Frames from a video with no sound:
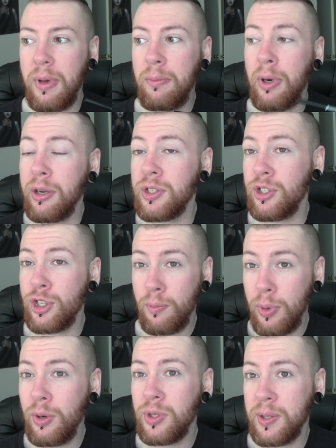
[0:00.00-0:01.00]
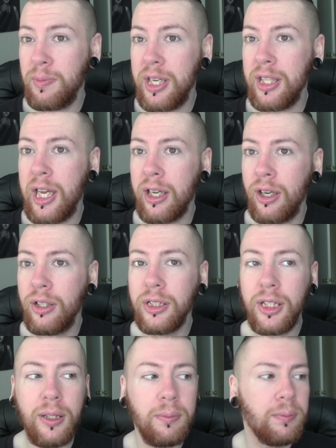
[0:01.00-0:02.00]
my brows are supposed to be that
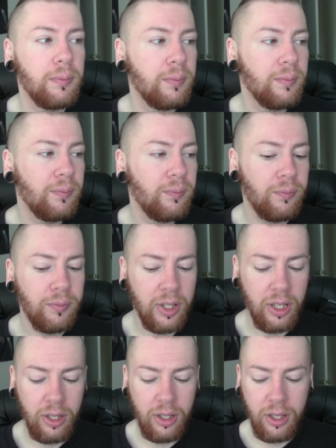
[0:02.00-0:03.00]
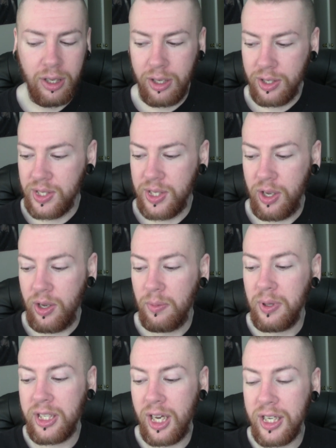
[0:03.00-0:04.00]
color. So
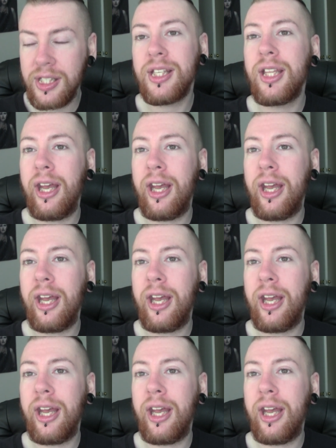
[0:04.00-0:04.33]
because of